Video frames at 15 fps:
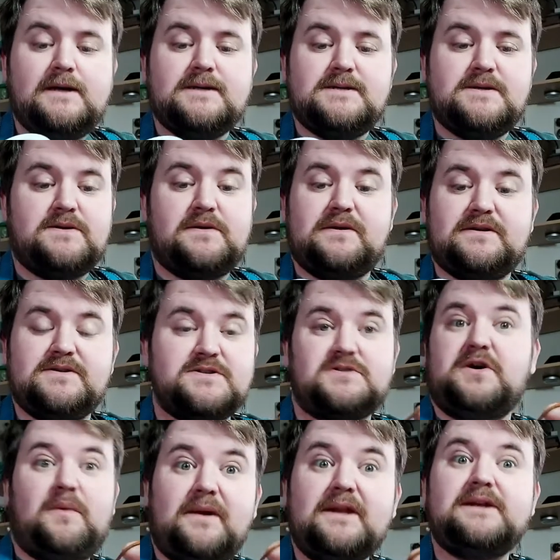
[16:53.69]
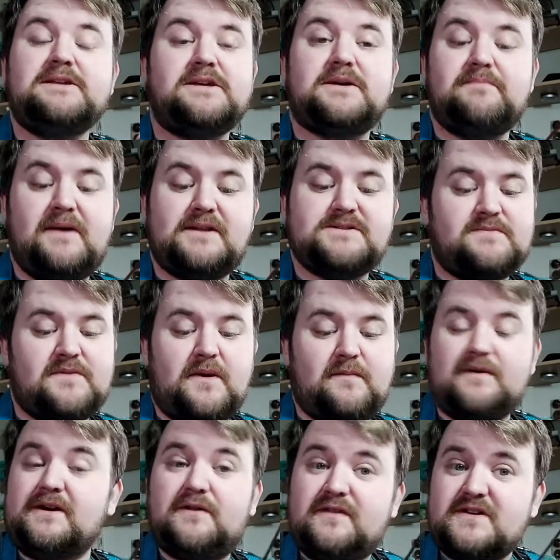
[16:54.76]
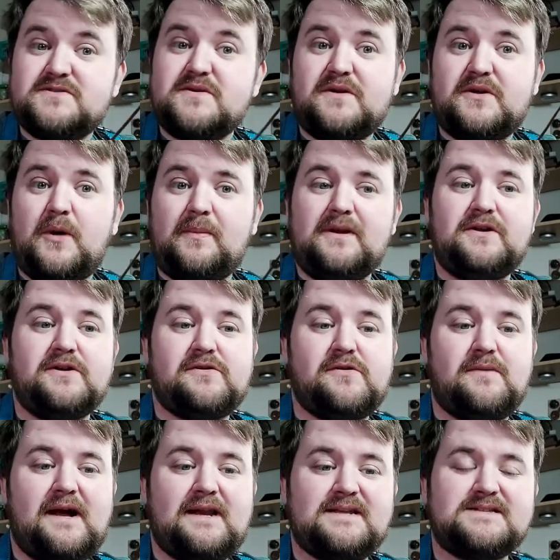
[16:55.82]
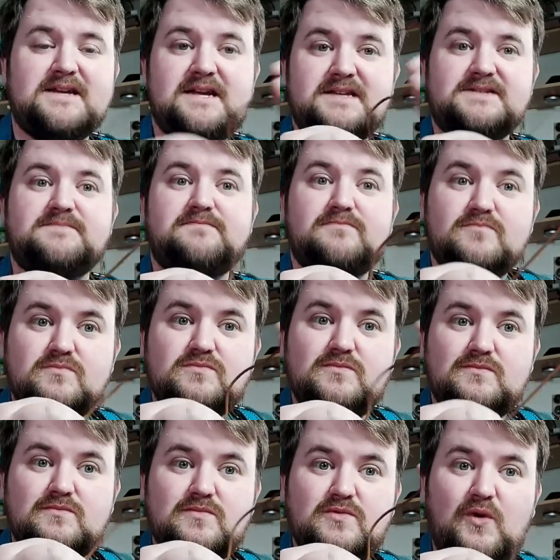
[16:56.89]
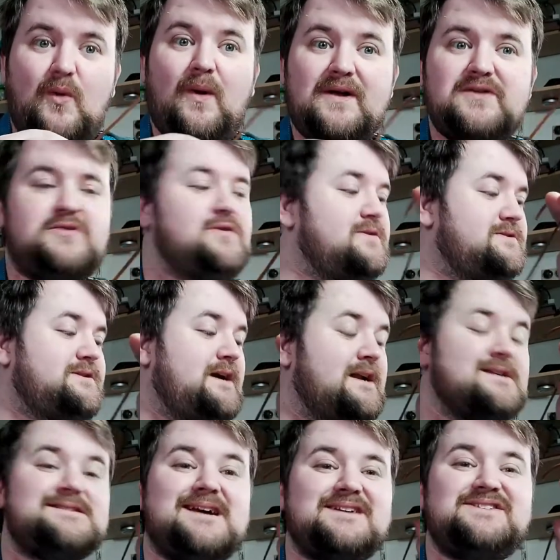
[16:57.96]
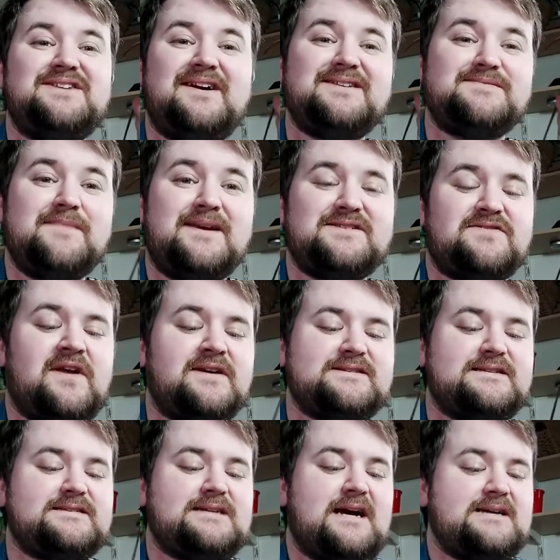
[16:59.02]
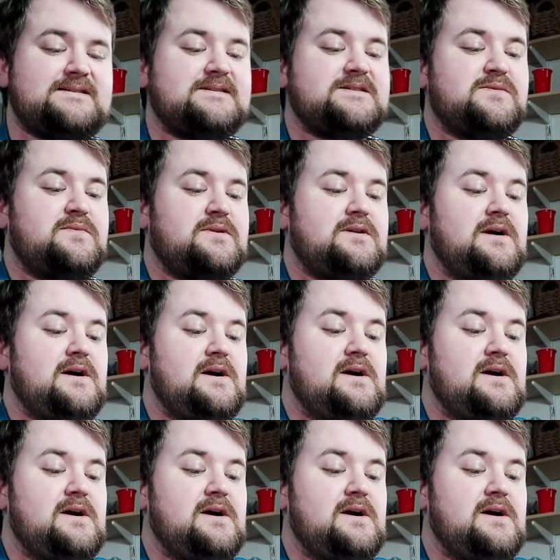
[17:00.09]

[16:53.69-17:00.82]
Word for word: So you can just go in and you can pick some up. I don't think it's only a couple of euro and it's, it's quite good. And it's actually nice, makes a nice little tassel. So we'll